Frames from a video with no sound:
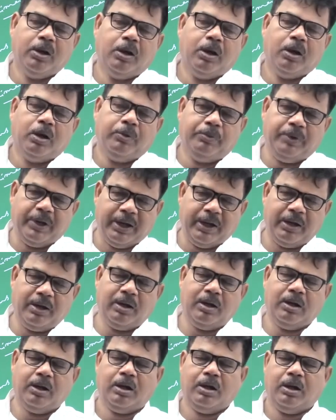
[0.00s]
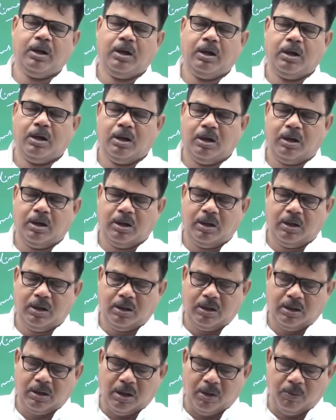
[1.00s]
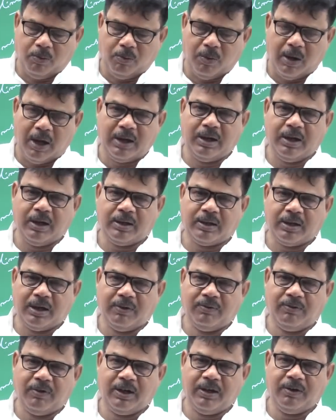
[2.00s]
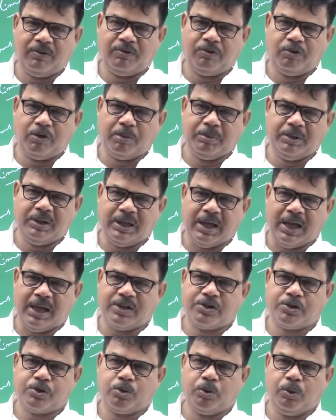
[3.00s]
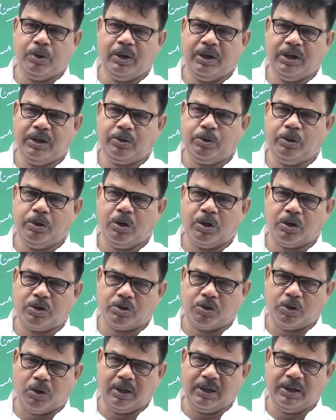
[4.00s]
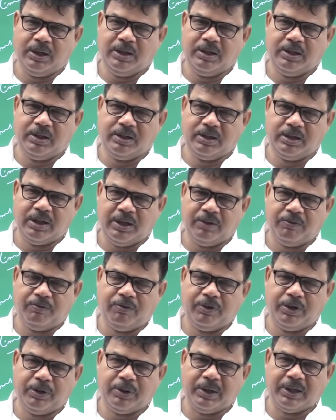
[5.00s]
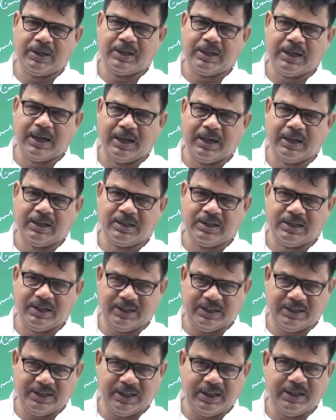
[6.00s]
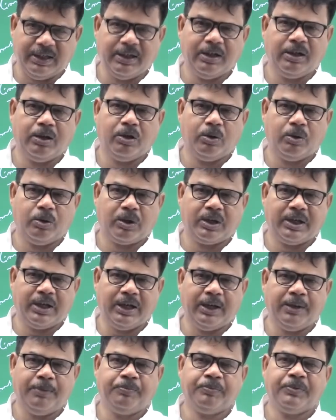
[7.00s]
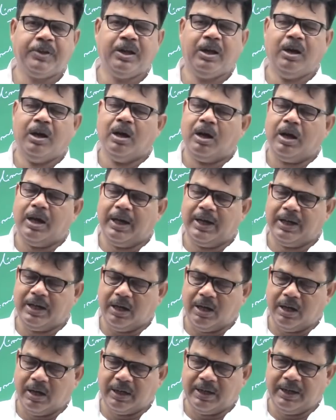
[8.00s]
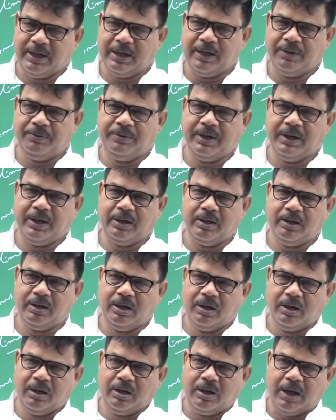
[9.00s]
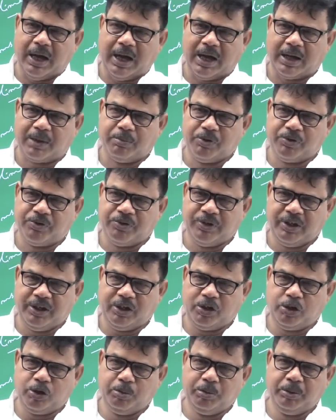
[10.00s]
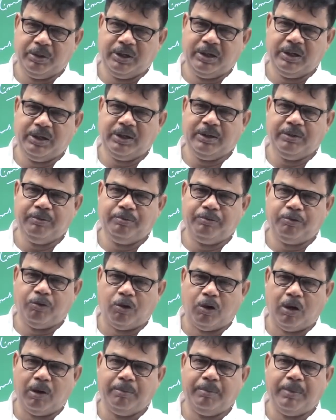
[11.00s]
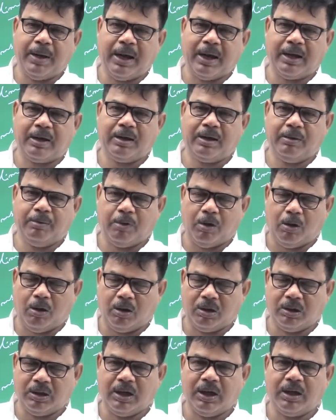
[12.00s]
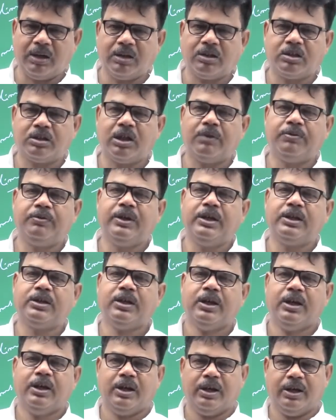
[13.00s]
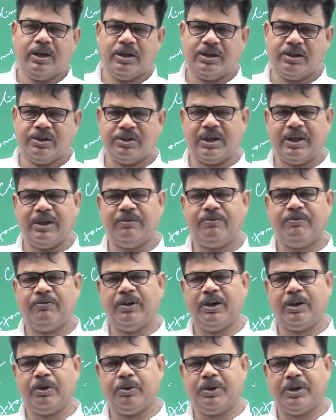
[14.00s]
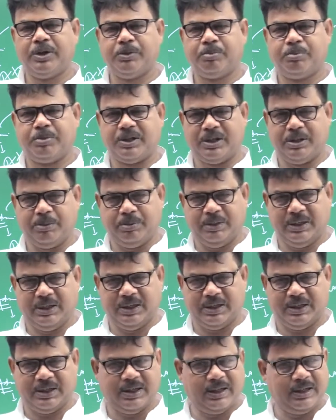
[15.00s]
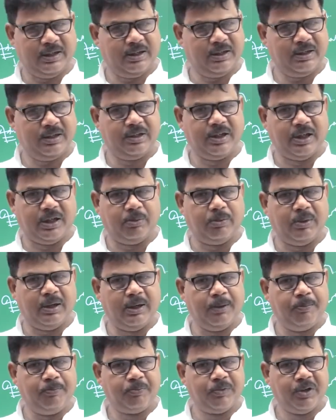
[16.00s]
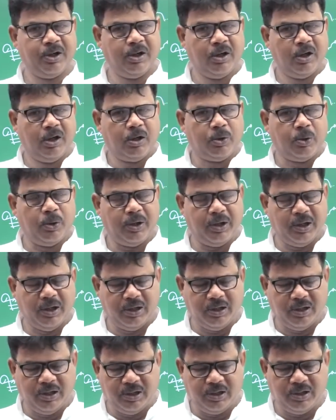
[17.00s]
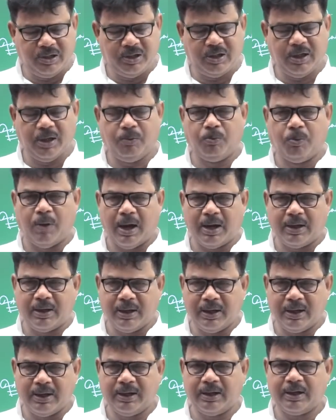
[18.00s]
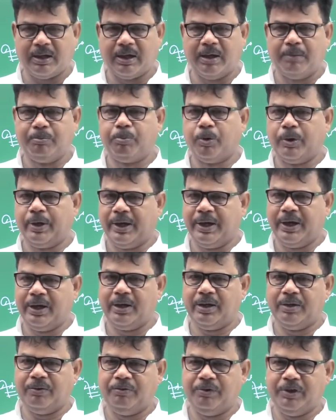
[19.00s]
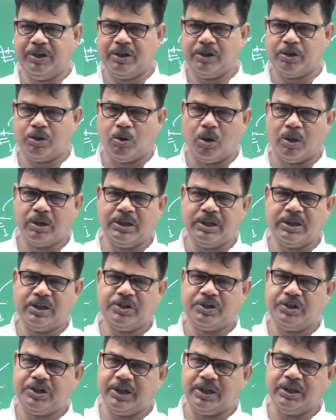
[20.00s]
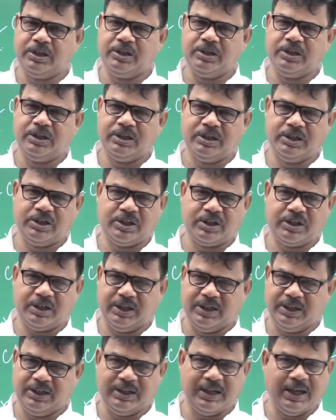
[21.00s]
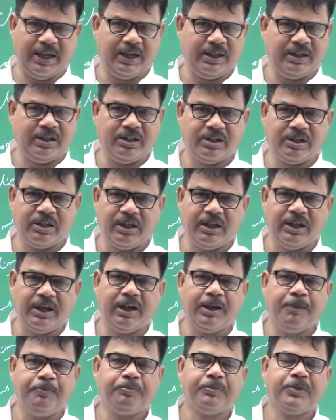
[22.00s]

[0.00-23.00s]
When water converts from gas to liquid or solid, it is referred to as condensation. Okay? And again, when atmospheric humidity falls back on the Earth's surface, it is referred to as precipitation. Getting well now? So it is the water component which causes change in this area. It is clear now?